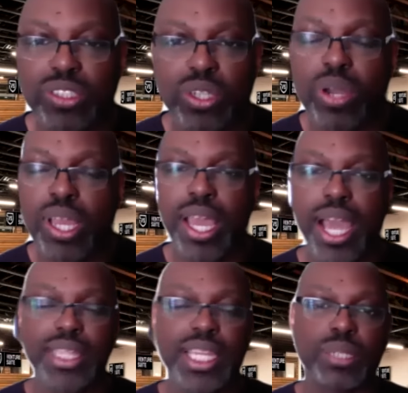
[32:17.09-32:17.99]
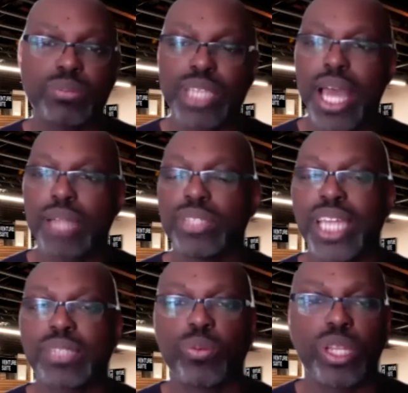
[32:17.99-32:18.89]
So I think sometimes,
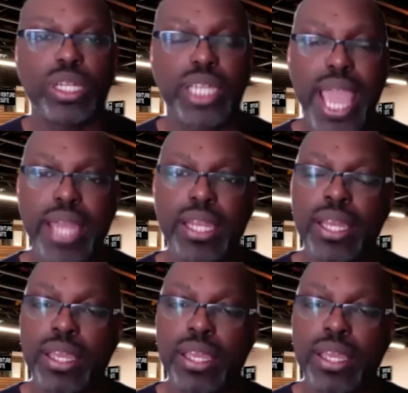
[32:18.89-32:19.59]
Jasper, we look at,